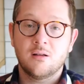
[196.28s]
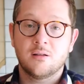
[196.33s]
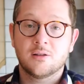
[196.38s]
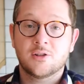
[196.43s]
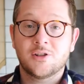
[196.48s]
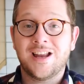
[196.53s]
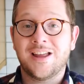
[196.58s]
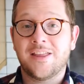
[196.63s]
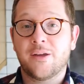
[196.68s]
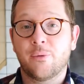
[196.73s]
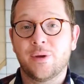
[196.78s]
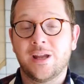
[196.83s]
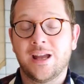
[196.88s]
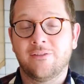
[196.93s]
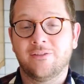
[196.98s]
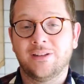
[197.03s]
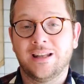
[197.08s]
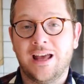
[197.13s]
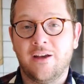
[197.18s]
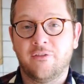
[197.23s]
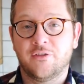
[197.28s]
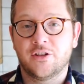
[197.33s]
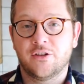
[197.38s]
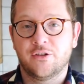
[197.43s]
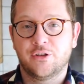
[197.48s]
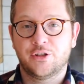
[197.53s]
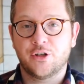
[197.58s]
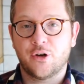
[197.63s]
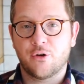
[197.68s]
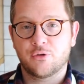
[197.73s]
So now that we have
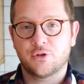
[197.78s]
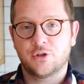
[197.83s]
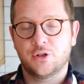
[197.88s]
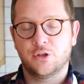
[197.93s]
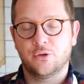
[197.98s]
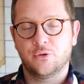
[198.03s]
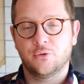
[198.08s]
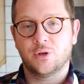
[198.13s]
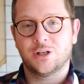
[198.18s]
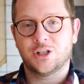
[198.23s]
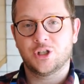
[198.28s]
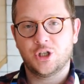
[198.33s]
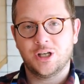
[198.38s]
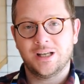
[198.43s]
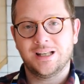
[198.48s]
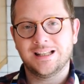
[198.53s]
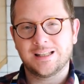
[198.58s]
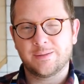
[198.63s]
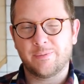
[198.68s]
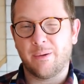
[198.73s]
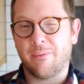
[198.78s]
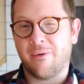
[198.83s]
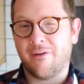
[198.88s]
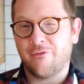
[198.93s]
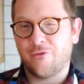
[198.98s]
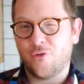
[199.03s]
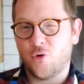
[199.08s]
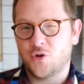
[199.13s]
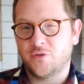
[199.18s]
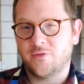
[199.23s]
left the dough to chill, it's been about
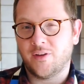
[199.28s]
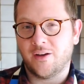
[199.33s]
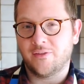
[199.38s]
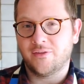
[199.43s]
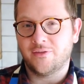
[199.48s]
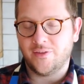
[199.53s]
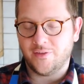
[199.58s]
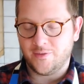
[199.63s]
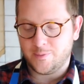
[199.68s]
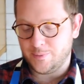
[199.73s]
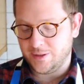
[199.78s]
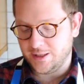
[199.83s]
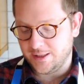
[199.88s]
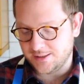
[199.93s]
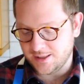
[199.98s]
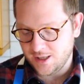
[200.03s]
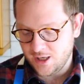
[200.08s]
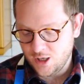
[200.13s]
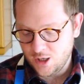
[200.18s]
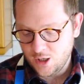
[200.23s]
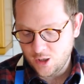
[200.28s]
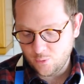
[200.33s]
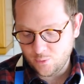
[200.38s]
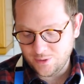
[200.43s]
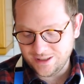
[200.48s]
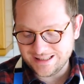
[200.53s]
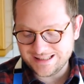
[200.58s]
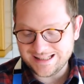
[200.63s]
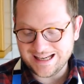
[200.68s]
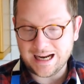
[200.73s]
forty-five to fifty minutes,
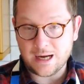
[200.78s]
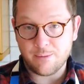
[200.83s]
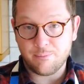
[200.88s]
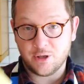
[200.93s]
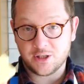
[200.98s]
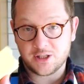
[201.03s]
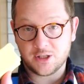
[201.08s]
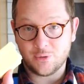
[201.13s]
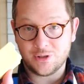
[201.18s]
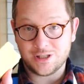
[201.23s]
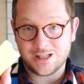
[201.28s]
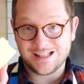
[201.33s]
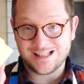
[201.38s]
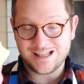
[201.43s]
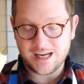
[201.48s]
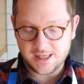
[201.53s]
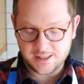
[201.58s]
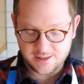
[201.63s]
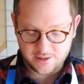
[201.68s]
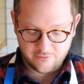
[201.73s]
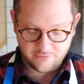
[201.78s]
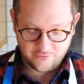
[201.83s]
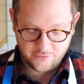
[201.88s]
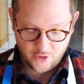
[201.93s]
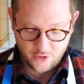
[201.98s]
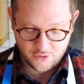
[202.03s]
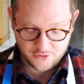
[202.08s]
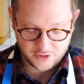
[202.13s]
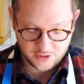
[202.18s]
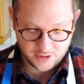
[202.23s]
we can take our butter, which is nice and
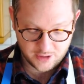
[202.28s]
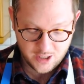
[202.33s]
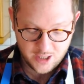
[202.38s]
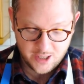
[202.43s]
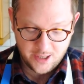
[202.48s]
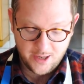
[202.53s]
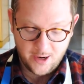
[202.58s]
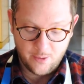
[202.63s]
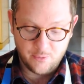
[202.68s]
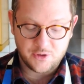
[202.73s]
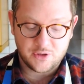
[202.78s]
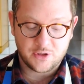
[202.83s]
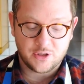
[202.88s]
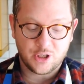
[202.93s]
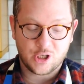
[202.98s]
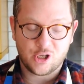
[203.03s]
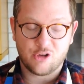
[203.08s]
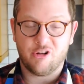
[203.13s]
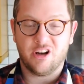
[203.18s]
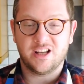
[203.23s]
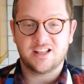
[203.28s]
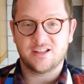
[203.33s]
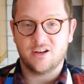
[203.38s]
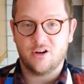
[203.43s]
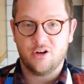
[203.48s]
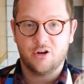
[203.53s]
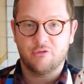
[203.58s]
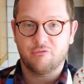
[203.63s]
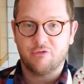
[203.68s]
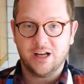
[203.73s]
frozen, and we're just gonna grate
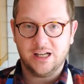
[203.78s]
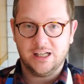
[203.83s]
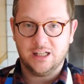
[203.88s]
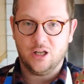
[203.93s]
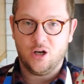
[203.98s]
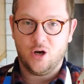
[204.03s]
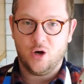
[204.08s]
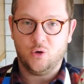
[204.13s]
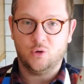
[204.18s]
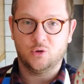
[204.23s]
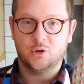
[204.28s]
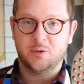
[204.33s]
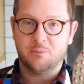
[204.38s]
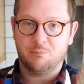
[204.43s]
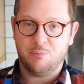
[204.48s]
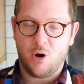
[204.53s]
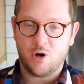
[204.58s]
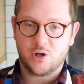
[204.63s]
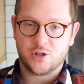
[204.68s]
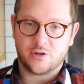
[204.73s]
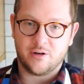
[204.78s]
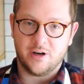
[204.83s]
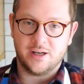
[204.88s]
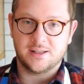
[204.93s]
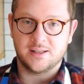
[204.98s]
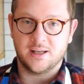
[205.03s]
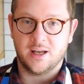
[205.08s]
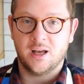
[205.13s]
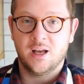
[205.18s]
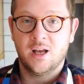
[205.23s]
it on a regular old box
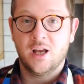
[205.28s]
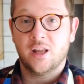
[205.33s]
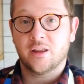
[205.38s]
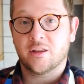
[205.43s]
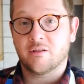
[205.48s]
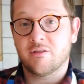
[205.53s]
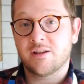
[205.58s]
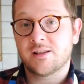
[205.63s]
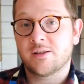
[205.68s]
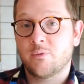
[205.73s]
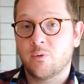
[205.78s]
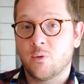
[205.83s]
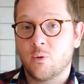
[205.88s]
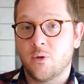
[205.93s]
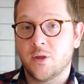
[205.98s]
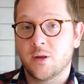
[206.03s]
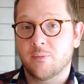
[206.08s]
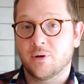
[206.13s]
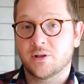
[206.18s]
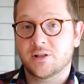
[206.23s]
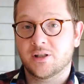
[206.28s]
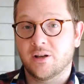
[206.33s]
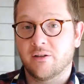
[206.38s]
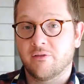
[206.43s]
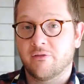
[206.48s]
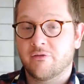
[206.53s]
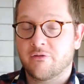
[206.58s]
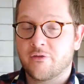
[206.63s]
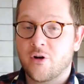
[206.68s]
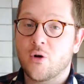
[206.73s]
grater. The reason we want the butter
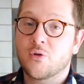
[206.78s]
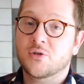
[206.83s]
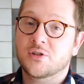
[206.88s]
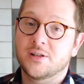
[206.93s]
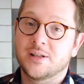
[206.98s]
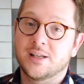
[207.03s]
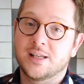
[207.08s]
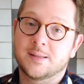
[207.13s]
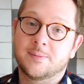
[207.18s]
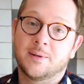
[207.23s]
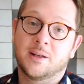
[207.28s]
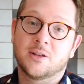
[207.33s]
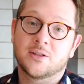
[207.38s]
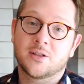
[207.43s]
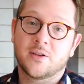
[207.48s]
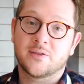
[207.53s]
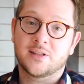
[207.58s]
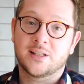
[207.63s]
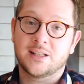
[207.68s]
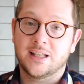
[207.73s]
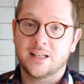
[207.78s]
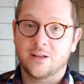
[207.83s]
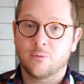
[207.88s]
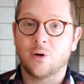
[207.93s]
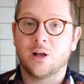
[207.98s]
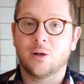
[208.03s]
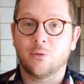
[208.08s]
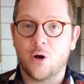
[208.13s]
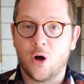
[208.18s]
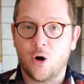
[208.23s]
frozen is because obviously
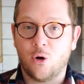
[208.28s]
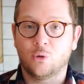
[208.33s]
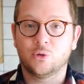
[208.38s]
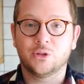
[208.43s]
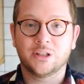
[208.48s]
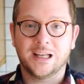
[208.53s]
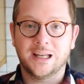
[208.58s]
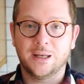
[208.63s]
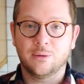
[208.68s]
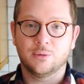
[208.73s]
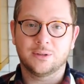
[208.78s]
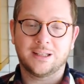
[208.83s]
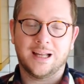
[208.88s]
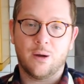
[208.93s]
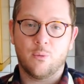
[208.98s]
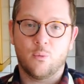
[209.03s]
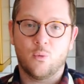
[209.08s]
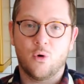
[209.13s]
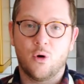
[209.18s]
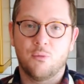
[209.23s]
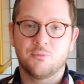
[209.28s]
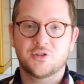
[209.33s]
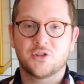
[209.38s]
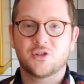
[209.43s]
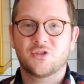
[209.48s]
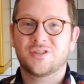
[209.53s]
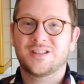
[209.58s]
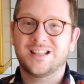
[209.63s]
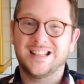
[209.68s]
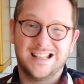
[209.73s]
while we're holding it, it will get warm. So
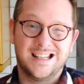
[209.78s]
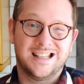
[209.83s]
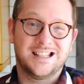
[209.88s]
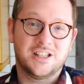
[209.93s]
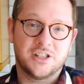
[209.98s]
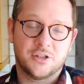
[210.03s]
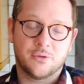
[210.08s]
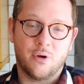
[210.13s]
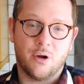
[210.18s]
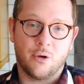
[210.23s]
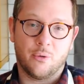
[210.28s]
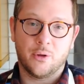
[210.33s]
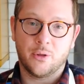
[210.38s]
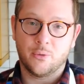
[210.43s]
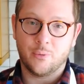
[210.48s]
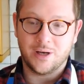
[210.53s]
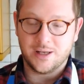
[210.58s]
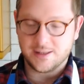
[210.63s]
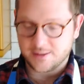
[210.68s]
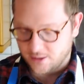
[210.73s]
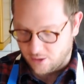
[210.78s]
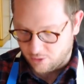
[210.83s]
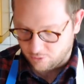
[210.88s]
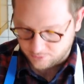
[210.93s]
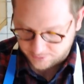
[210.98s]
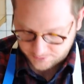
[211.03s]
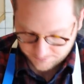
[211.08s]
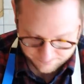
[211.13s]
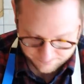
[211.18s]
it's just easy to work with when it's cold.